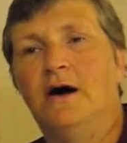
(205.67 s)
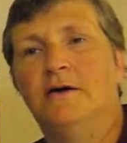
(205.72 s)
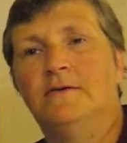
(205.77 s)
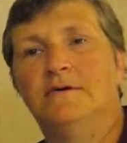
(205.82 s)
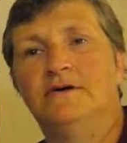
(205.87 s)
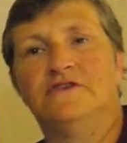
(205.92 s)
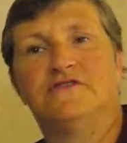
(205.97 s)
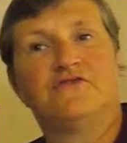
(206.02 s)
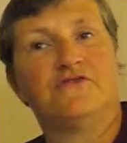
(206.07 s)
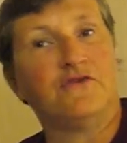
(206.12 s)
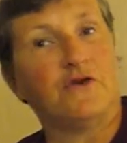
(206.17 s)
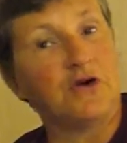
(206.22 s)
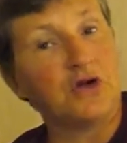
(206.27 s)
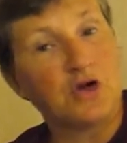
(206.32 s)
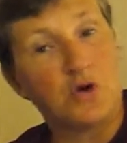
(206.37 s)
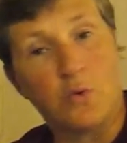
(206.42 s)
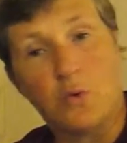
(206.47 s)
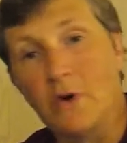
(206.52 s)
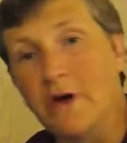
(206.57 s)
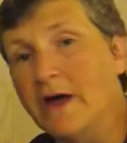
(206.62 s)
It's very
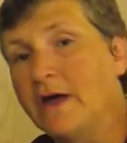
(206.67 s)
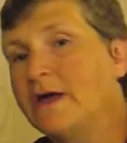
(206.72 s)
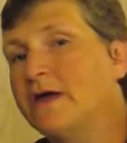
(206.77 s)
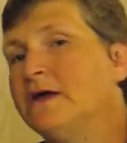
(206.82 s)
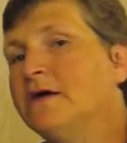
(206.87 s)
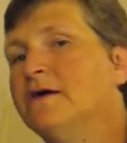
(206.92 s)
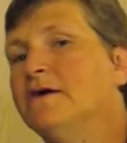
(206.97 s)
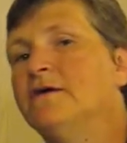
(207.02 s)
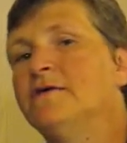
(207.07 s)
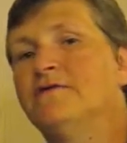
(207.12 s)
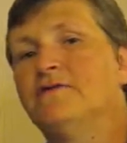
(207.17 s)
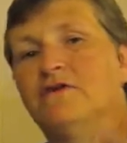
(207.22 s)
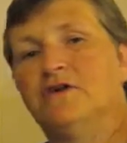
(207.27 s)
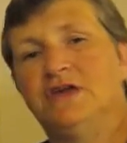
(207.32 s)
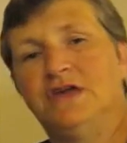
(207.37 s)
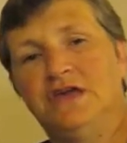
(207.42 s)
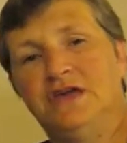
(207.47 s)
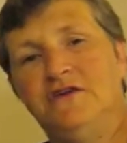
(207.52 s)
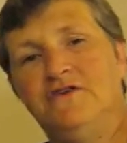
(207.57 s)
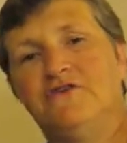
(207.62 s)
quick,
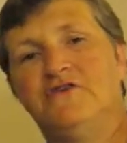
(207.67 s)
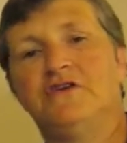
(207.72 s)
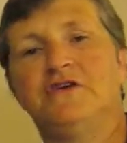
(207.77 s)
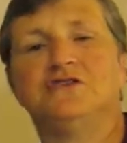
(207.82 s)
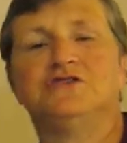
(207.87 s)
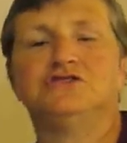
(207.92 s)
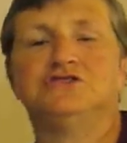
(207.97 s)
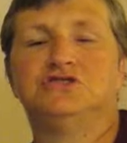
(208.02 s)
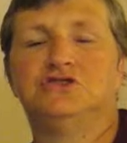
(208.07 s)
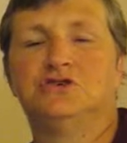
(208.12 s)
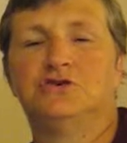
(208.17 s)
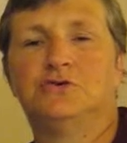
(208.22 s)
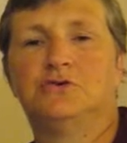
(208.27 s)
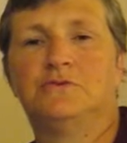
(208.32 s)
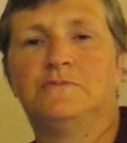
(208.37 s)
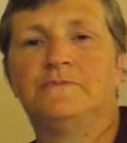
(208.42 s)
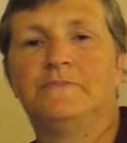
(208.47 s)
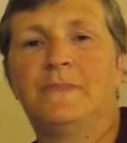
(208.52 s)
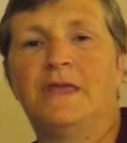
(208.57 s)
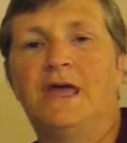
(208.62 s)
very easy to
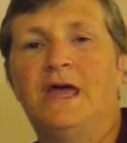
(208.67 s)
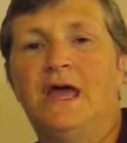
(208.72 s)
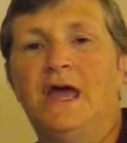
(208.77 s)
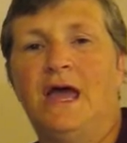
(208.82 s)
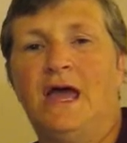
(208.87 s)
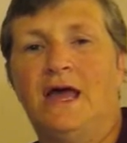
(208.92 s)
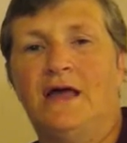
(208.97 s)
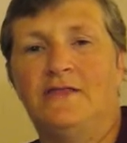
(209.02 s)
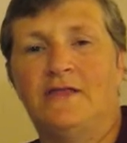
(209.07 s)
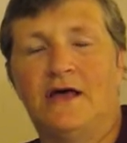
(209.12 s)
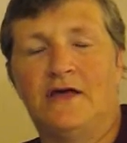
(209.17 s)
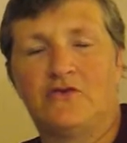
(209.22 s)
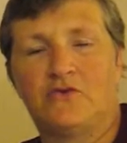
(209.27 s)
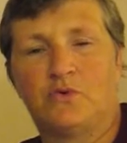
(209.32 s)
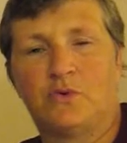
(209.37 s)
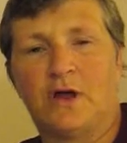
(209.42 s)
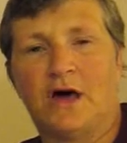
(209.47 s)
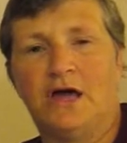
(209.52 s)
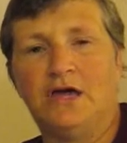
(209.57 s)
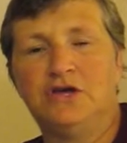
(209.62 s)
do, and
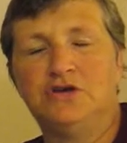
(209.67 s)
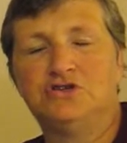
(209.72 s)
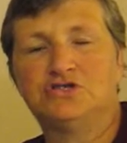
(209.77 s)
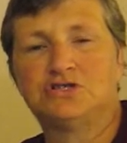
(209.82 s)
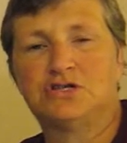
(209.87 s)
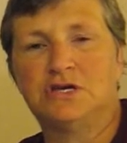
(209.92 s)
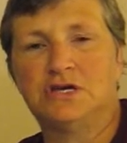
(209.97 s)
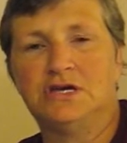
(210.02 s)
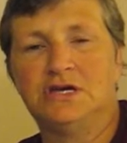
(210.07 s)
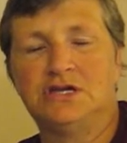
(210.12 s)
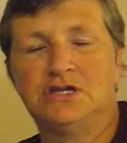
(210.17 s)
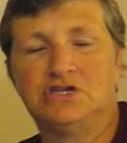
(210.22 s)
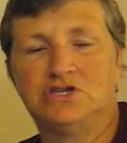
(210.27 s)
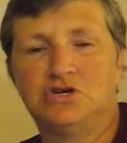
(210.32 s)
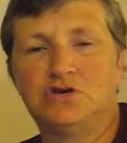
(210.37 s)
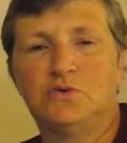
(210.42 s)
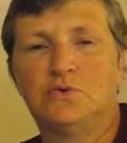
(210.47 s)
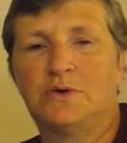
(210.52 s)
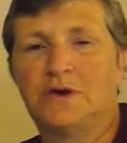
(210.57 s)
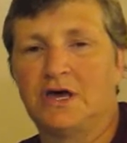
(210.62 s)
that's what I usually
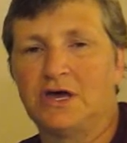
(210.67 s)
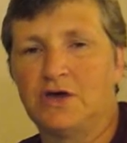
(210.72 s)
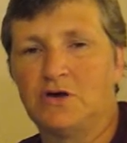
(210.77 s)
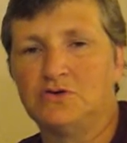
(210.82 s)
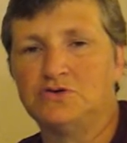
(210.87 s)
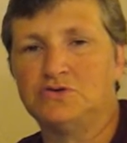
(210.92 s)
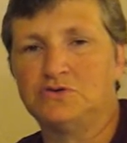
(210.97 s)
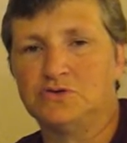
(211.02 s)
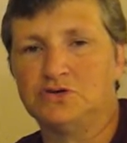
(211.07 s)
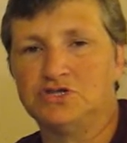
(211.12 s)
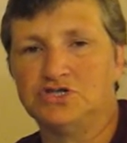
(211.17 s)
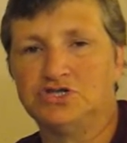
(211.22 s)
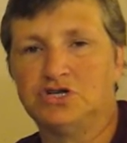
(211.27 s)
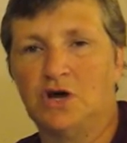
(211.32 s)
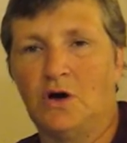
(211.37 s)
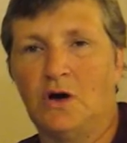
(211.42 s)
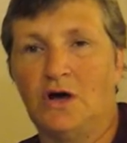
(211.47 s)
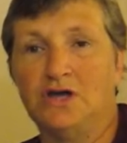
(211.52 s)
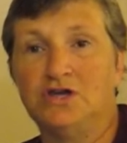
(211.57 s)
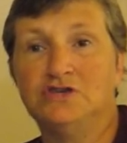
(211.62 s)
do when I go to a
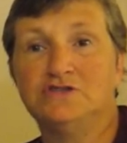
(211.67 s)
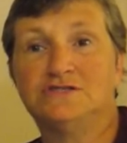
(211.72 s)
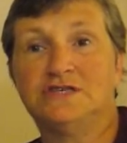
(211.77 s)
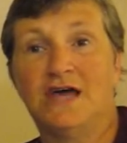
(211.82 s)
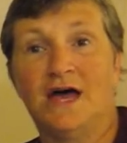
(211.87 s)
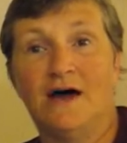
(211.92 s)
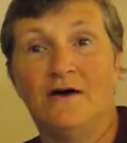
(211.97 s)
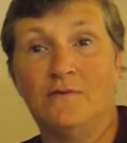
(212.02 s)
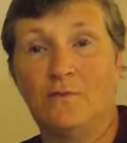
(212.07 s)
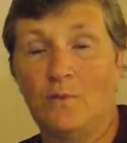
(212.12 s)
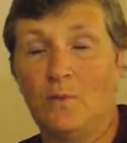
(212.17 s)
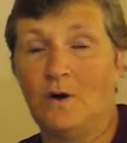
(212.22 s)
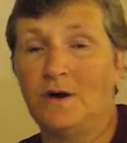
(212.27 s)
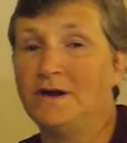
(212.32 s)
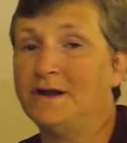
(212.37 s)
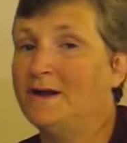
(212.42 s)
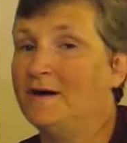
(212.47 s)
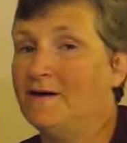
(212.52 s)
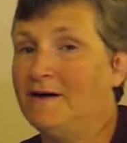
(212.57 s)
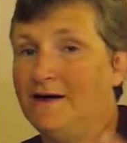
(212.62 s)
show. I used to have
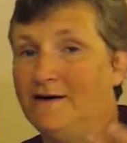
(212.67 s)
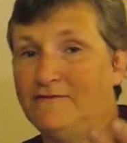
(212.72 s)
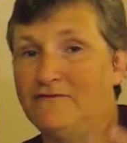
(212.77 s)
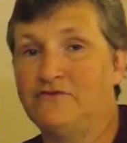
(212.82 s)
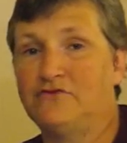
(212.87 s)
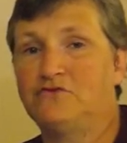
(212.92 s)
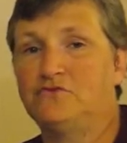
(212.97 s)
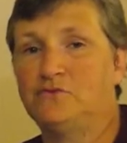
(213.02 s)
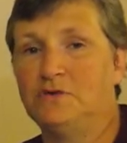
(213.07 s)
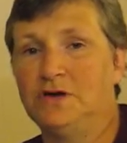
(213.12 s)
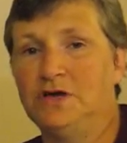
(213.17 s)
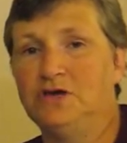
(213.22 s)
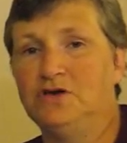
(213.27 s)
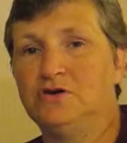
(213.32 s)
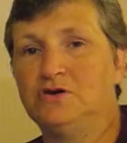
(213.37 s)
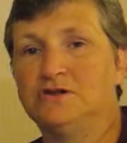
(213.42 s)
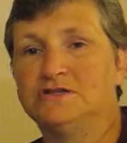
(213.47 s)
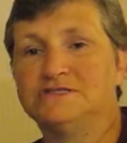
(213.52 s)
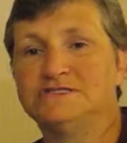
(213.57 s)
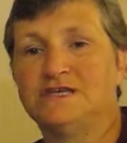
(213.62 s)
one, now I have 3.
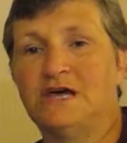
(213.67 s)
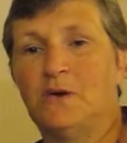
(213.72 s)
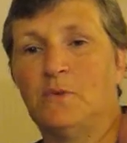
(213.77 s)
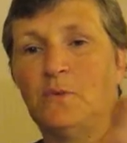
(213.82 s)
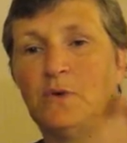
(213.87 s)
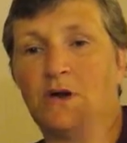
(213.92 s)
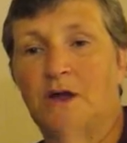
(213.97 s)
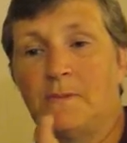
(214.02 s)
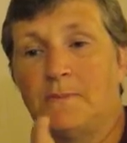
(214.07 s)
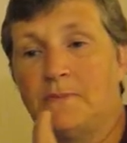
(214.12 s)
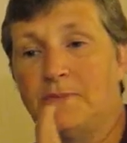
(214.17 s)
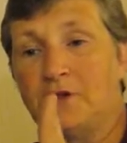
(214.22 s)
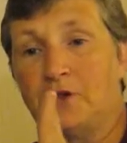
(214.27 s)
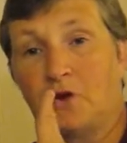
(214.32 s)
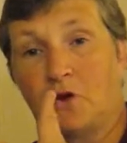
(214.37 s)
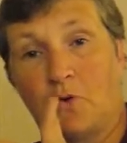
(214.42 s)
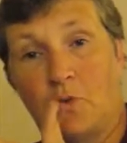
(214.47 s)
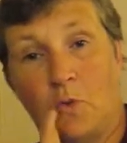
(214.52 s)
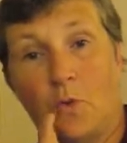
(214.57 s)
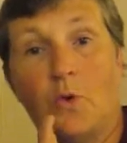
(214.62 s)
You can set one up in
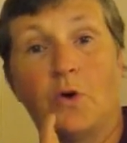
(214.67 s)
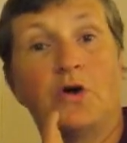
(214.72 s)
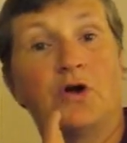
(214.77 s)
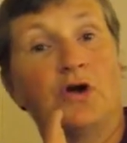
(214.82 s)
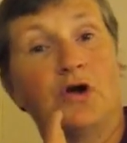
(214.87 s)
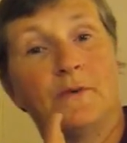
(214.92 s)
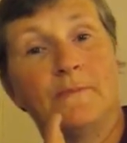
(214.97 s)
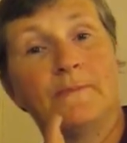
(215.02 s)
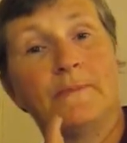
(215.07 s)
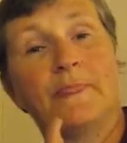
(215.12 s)
a corner,